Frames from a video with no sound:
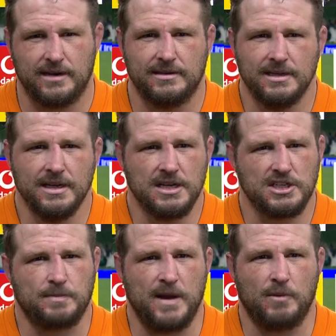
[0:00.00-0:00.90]
and
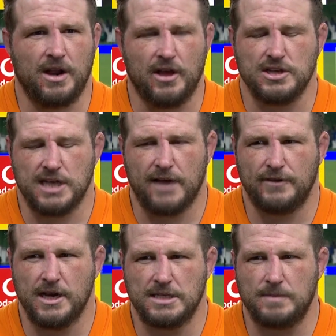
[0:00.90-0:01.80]
it's just been one of those
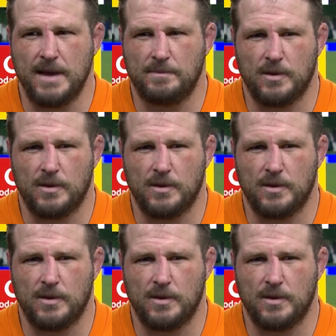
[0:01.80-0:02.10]
tough years, mate,